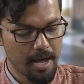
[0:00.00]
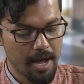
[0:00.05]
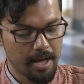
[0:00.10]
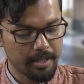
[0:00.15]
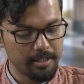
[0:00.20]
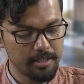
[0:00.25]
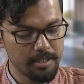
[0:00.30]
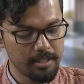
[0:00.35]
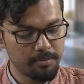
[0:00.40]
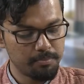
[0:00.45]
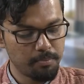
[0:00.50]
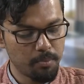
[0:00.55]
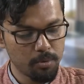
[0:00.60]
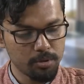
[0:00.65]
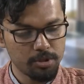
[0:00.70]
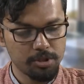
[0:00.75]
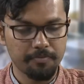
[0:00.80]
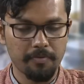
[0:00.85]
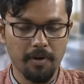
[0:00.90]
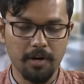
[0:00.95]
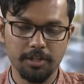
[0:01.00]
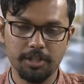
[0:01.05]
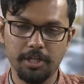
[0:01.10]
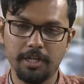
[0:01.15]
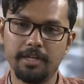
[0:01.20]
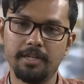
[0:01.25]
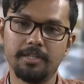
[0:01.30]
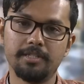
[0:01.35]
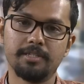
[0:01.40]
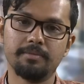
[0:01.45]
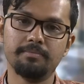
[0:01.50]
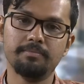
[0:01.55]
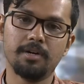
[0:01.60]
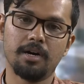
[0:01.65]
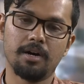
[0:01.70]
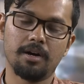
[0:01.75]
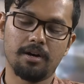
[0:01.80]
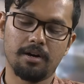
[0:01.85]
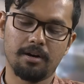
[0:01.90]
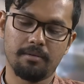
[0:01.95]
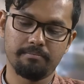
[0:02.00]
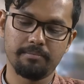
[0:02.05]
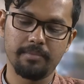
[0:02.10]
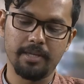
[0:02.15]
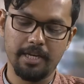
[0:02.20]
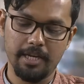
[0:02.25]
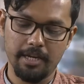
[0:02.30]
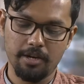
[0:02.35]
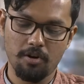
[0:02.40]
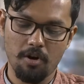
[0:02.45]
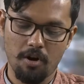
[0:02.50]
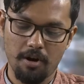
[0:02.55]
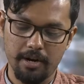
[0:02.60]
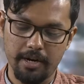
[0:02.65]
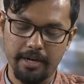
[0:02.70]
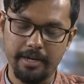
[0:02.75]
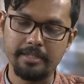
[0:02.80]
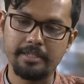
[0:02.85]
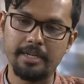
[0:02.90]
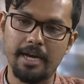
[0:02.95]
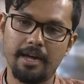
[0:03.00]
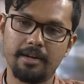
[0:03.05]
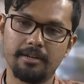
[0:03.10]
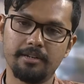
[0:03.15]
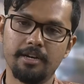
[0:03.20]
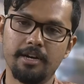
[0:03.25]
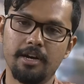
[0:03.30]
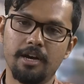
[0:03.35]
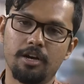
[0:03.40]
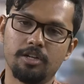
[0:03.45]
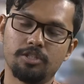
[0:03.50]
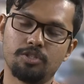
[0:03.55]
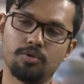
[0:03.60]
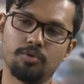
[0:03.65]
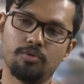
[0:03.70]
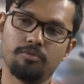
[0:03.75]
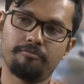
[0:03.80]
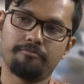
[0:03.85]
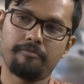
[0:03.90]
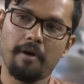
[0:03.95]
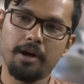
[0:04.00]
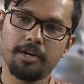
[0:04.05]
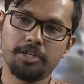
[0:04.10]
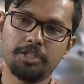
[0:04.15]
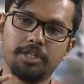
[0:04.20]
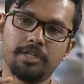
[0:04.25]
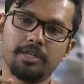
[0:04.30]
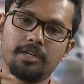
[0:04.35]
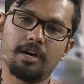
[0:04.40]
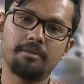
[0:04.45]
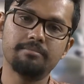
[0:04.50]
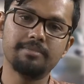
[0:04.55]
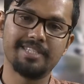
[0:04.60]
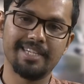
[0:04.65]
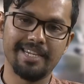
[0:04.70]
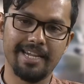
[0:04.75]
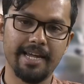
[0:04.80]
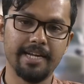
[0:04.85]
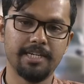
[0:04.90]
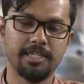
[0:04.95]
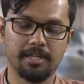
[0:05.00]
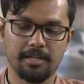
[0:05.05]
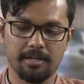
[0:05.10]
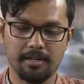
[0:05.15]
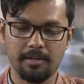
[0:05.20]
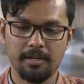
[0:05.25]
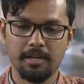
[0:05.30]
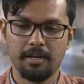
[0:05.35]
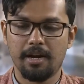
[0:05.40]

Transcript: and this is post-functionalism um, he called it and so function comes later